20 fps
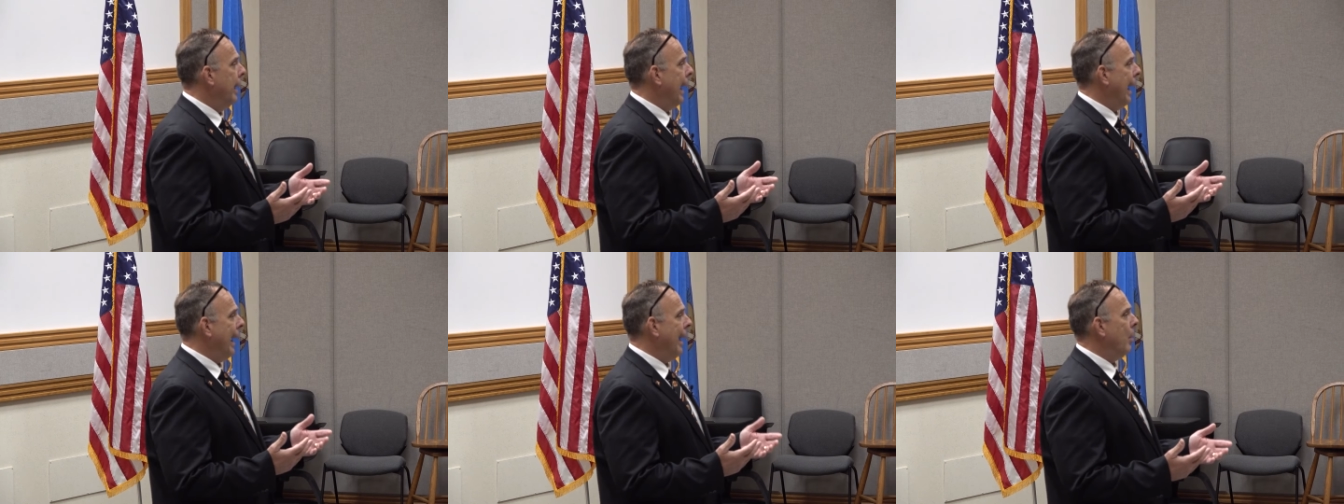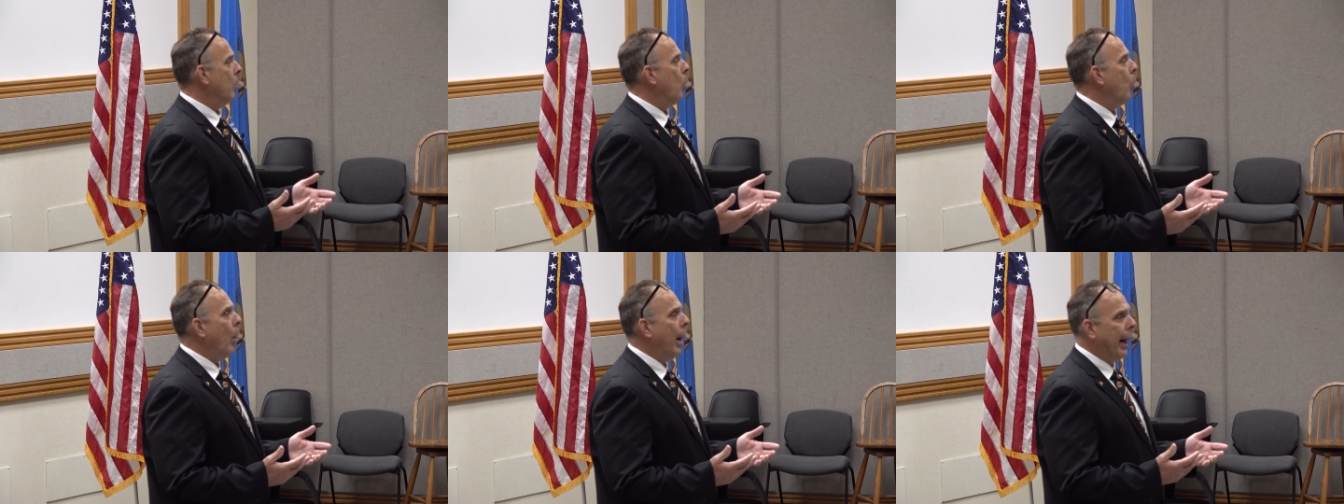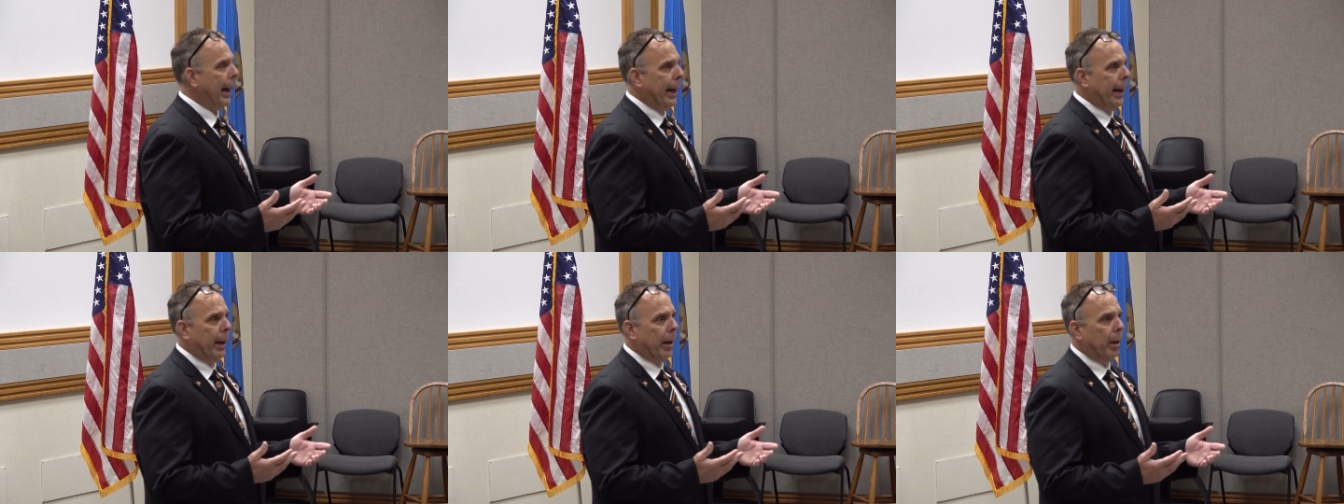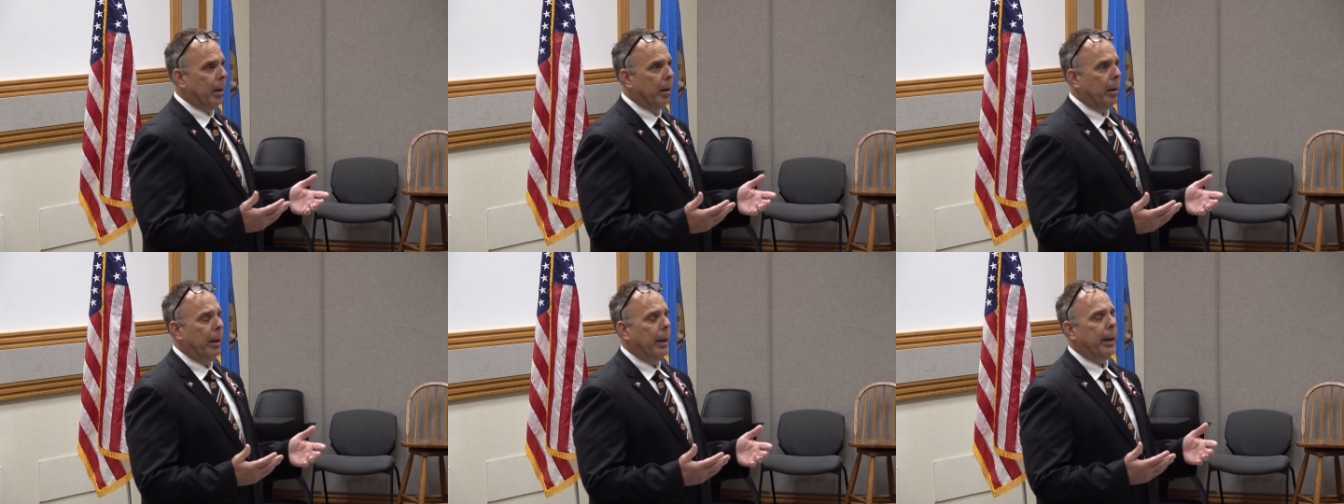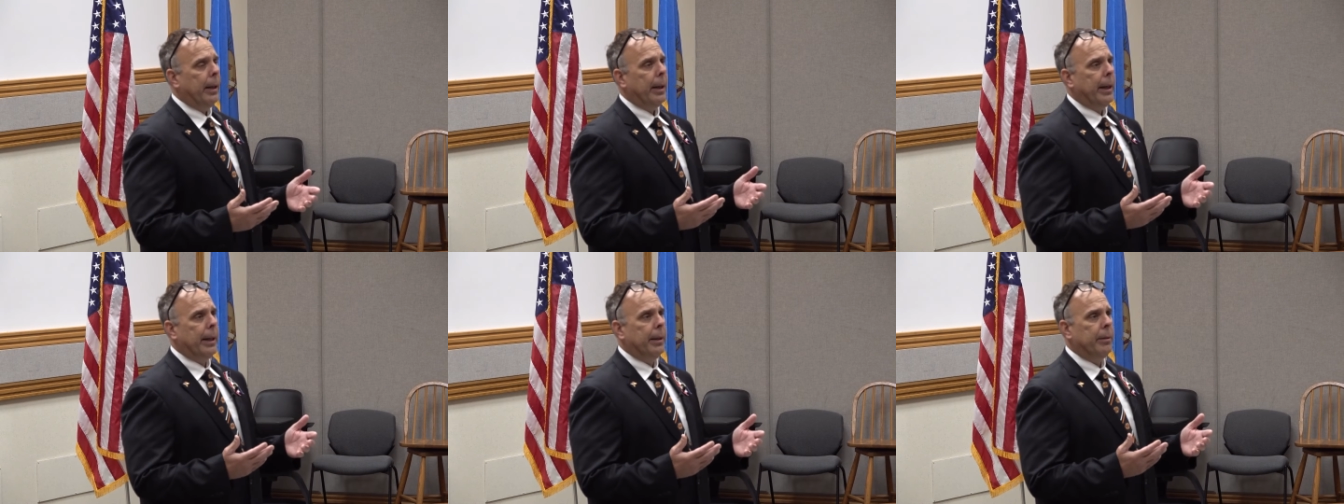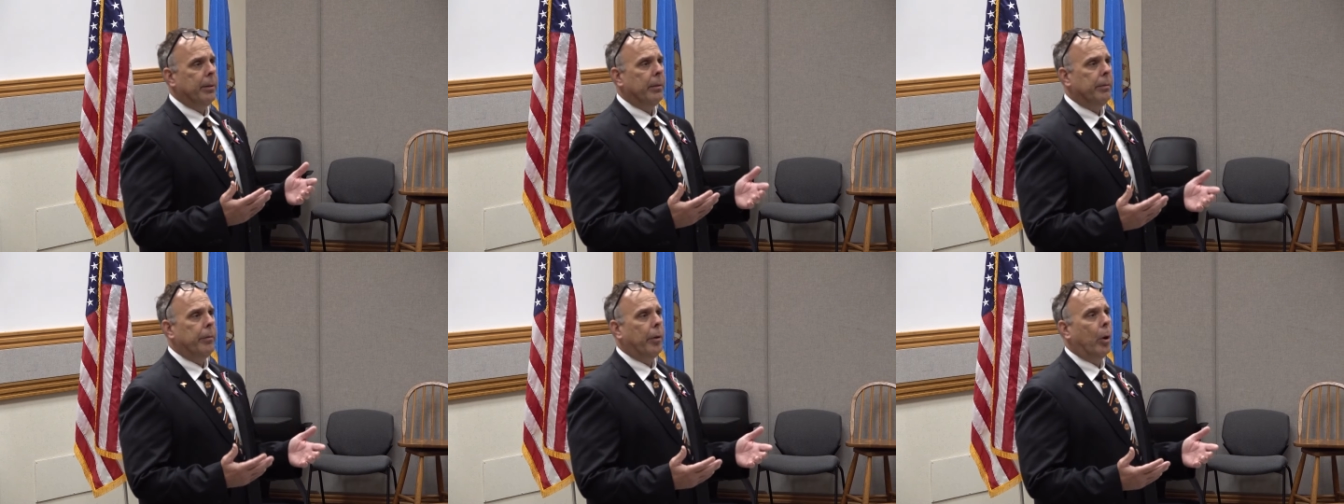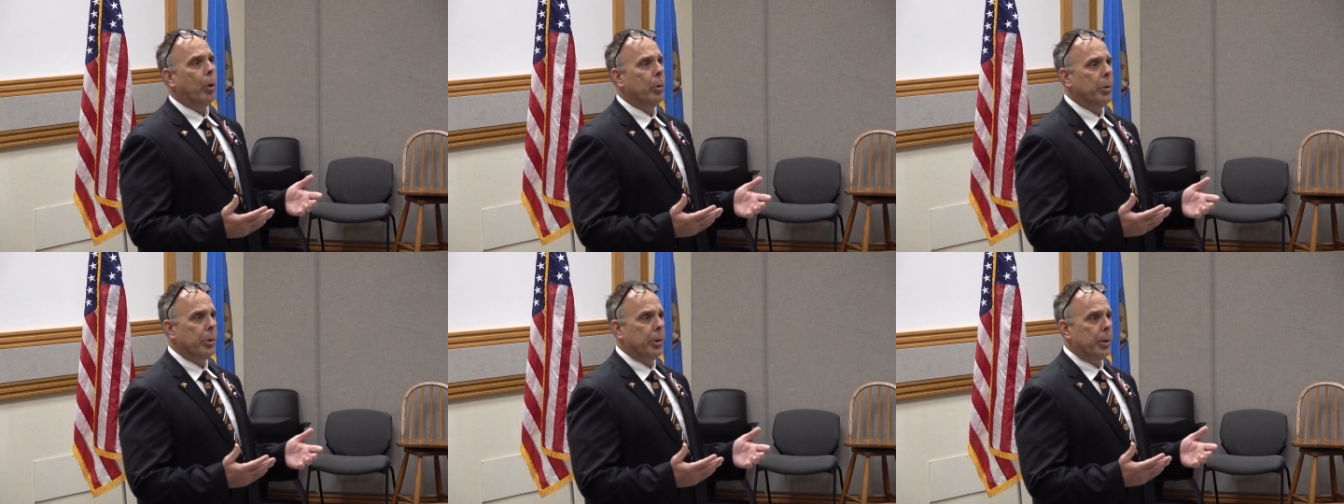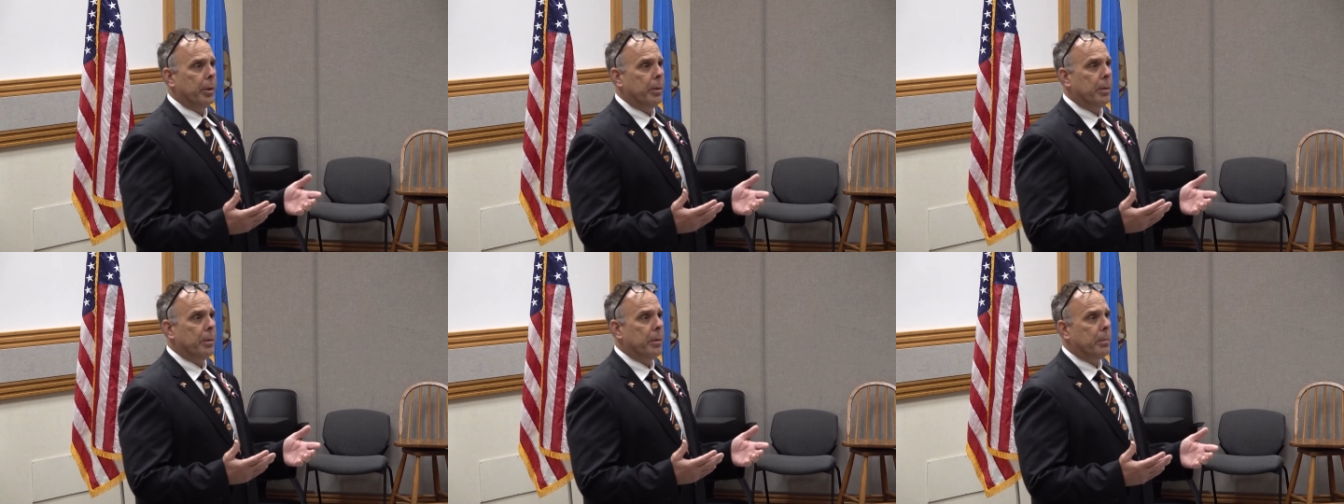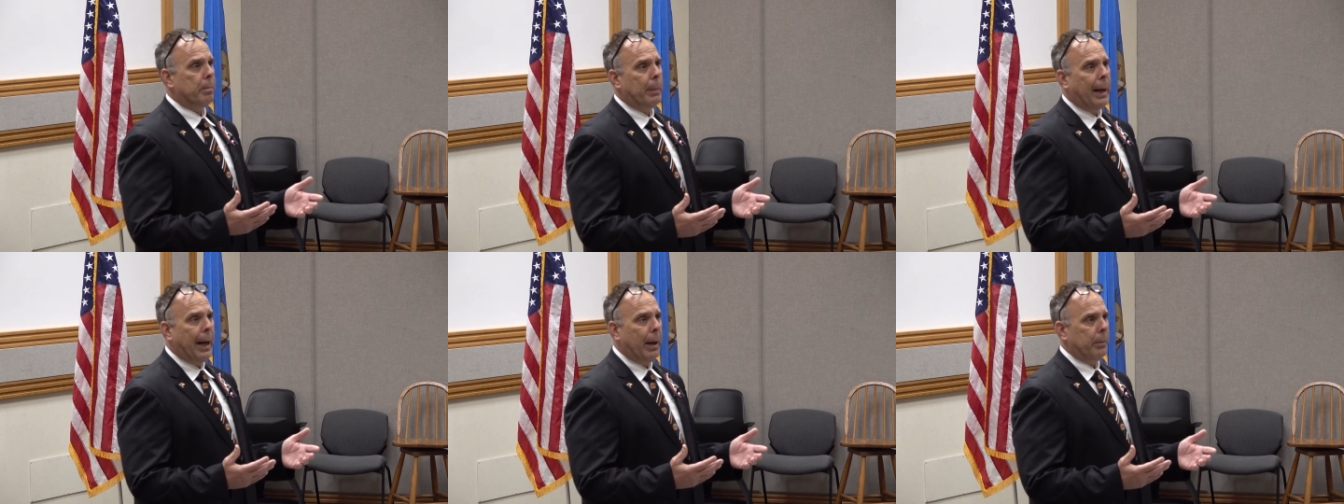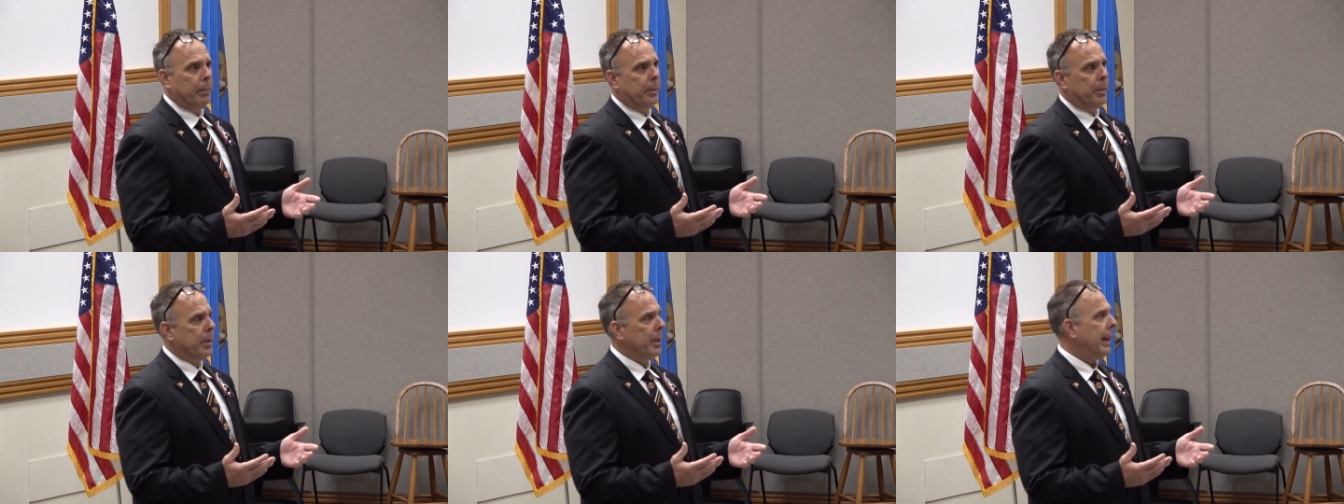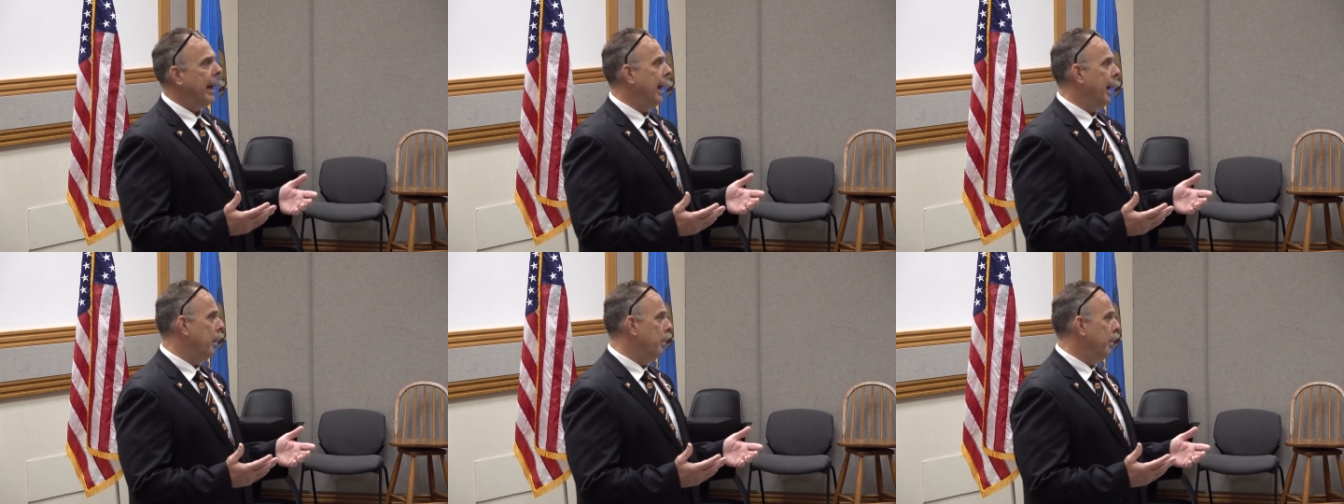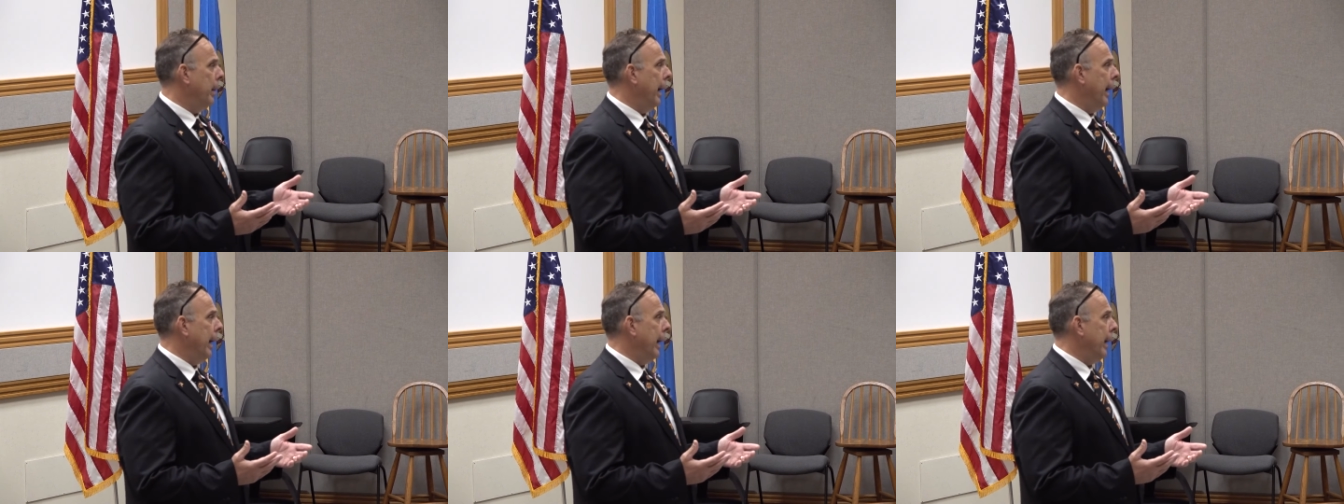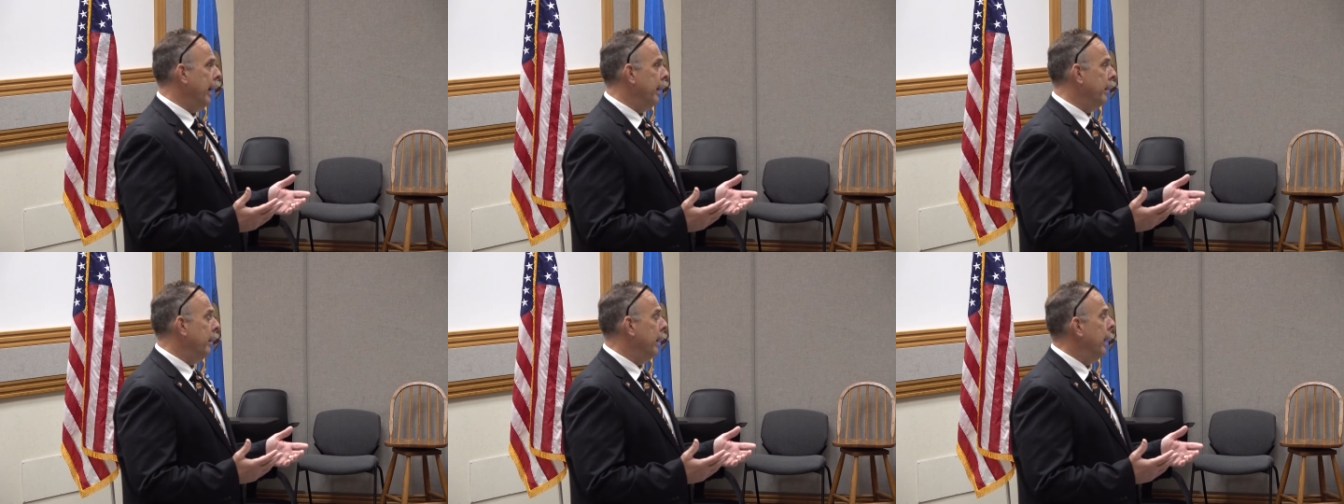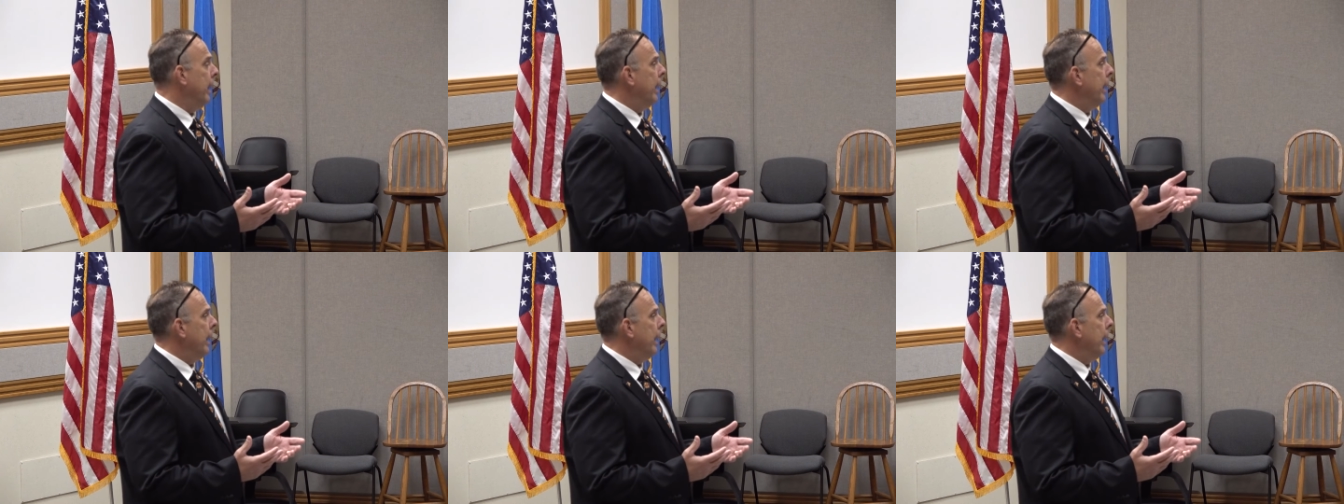and where in the Vosges Mountains campaign